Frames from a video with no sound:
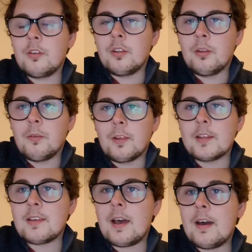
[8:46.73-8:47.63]
the
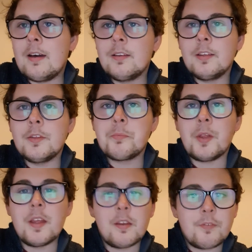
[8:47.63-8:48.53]
guitar is
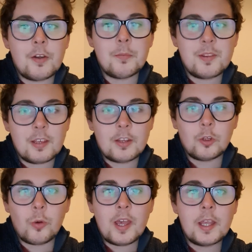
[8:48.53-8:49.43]
played in a very
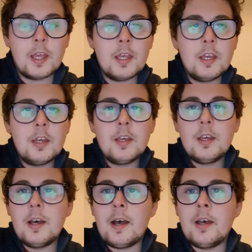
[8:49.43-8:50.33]
particular way,
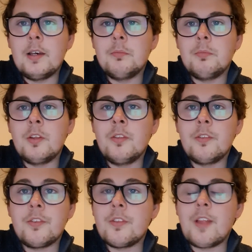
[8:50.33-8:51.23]
and
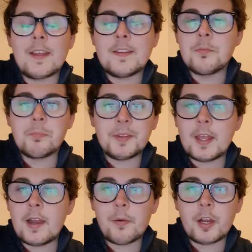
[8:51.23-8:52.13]
there's like these
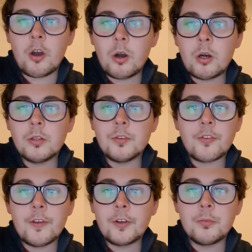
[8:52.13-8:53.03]
blaring horns
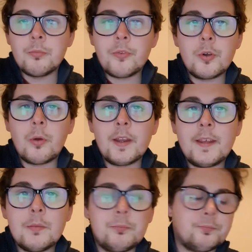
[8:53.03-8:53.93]
that come through on
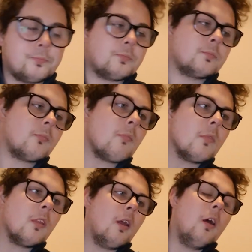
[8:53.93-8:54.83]
it,
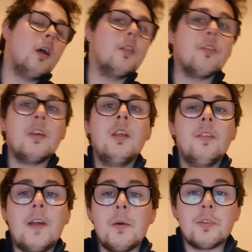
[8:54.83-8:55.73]
and
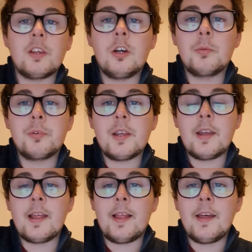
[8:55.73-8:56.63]
that was
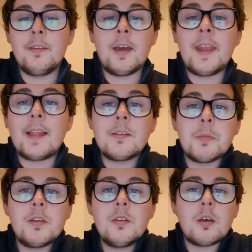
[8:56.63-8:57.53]
incorporating an
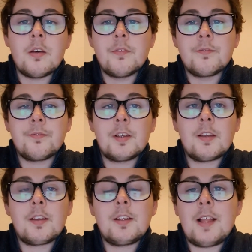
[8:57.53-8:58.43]
element of
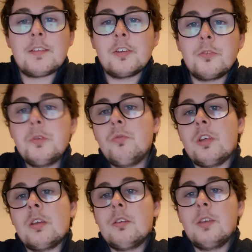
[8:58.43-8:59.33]
classical
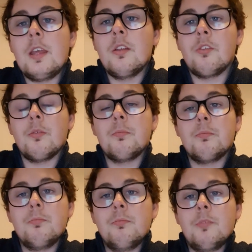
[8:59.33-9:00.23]
music into
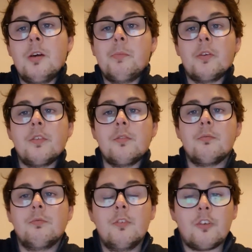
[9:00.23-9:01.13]
a modern
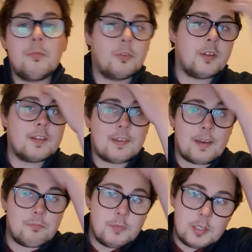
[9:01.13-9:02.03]
genre at the time,